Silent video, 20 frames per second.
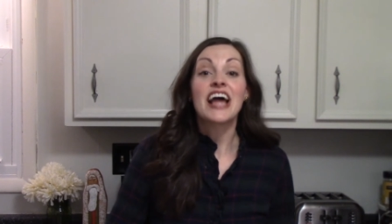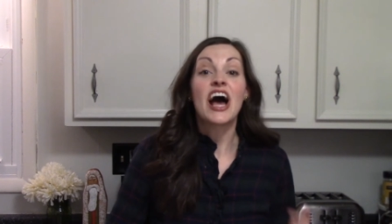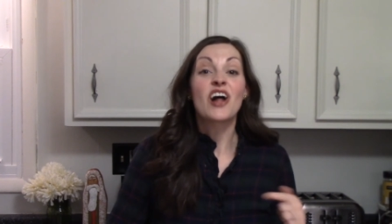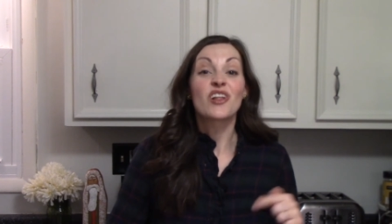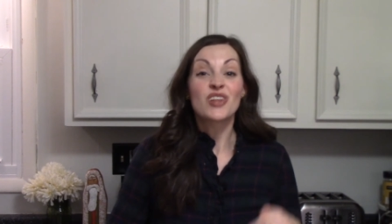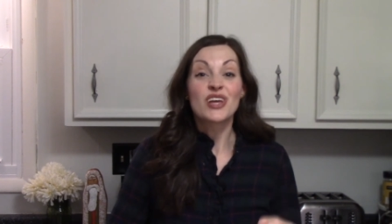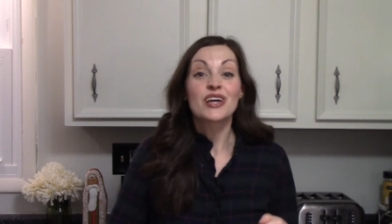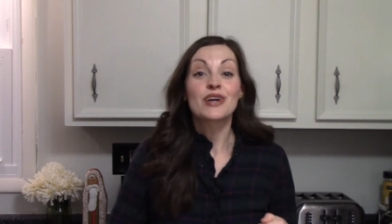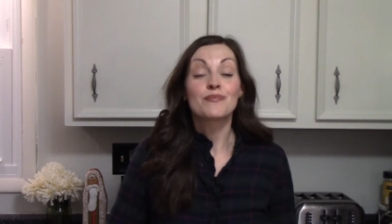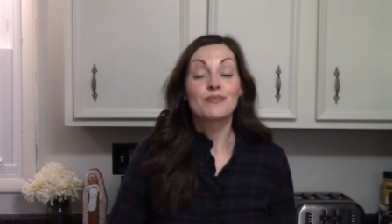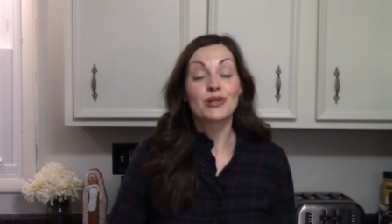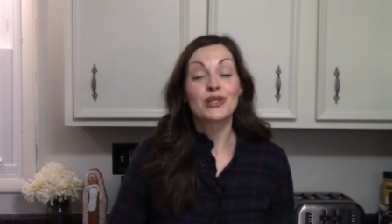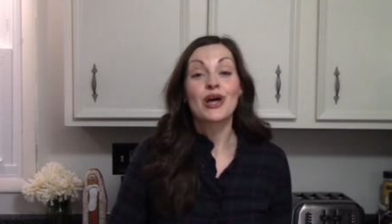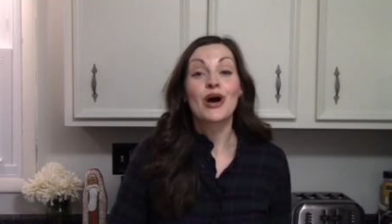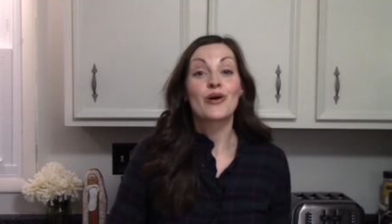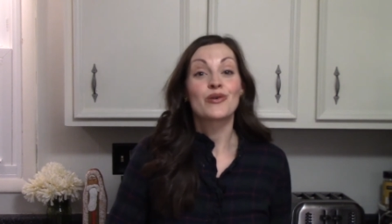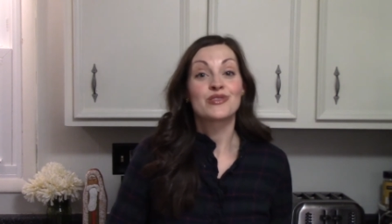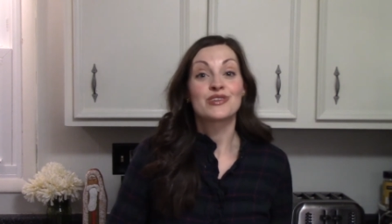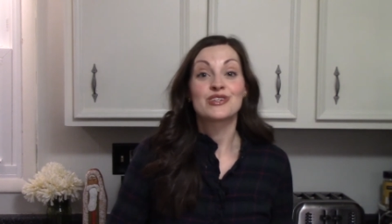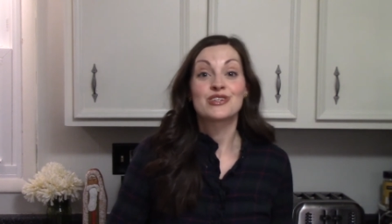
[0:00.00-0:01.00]
I'll link
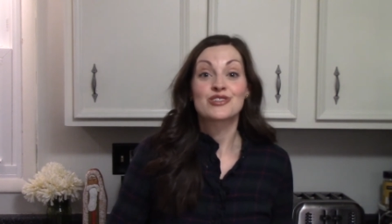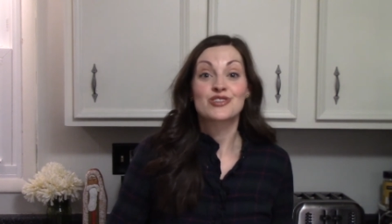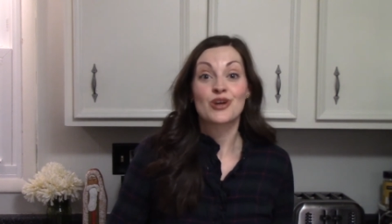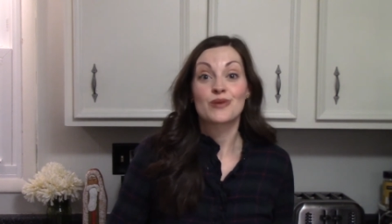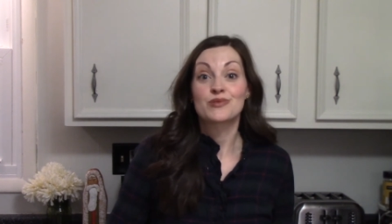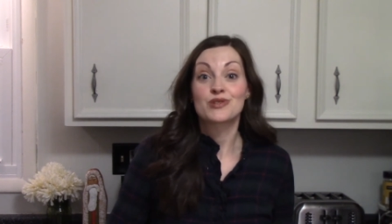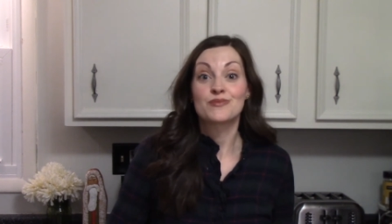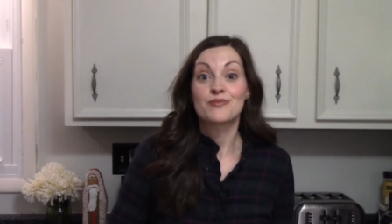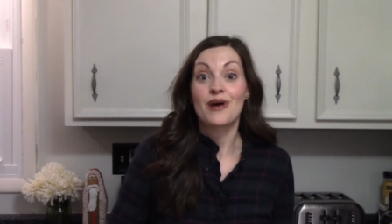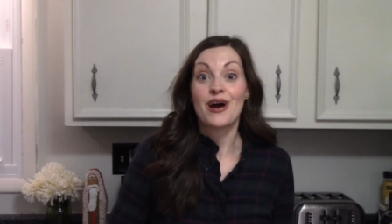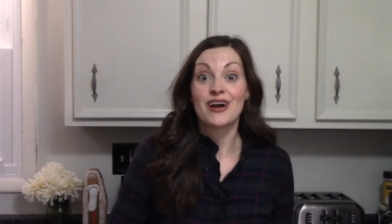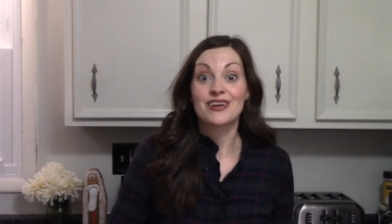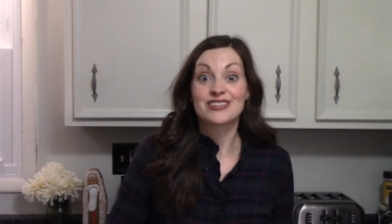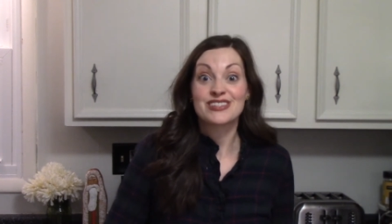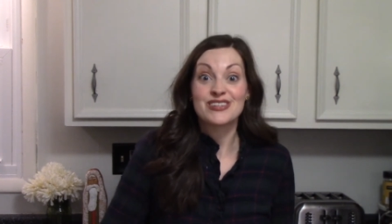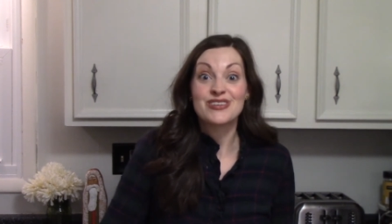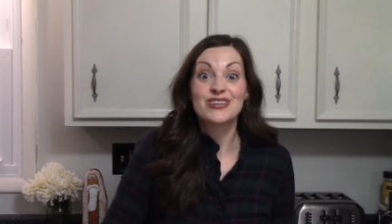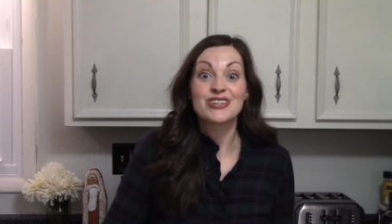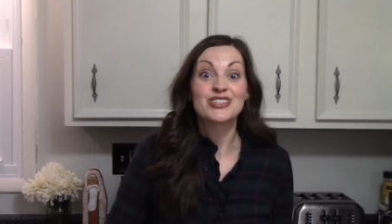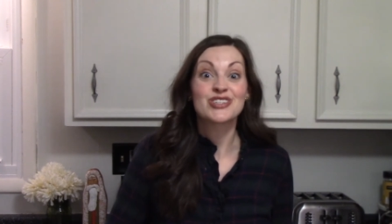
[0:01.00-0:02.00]
below in the description box so
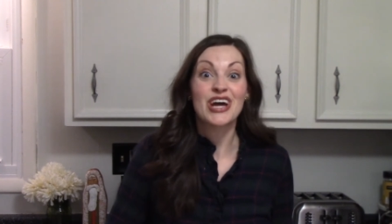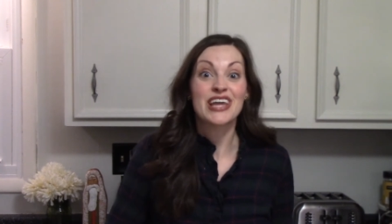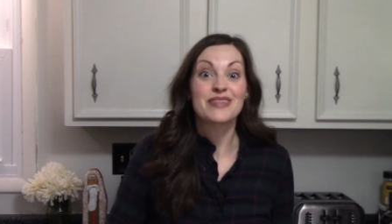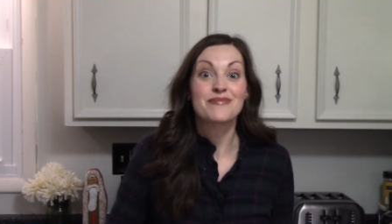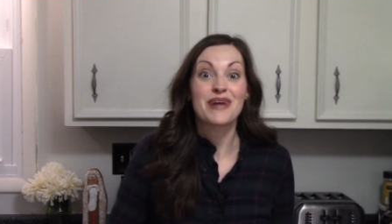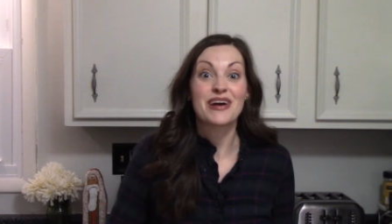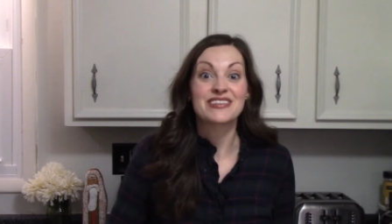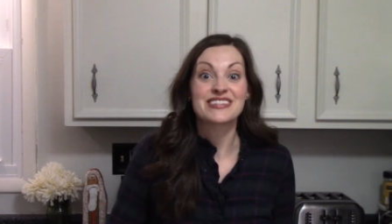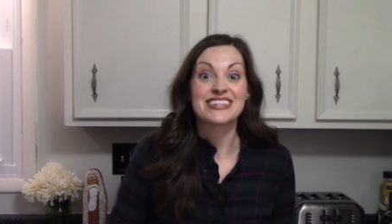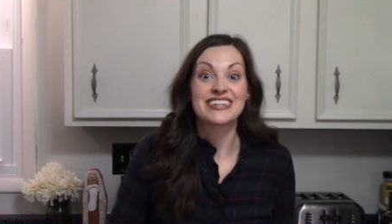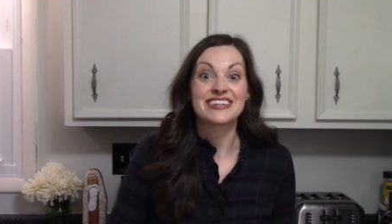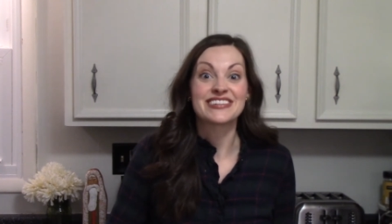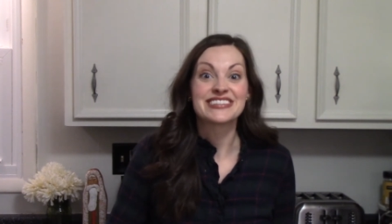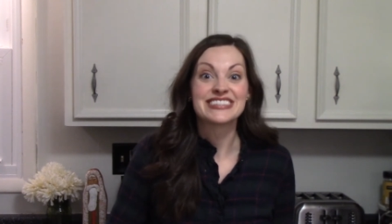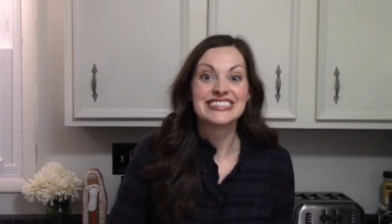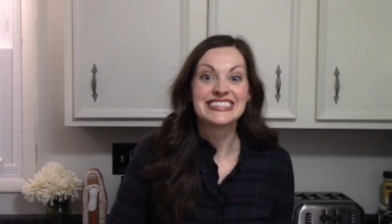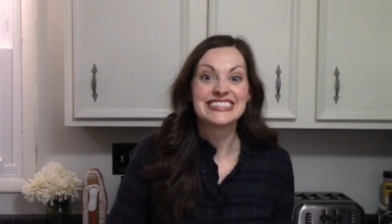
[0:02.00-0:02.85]
you can try them out too.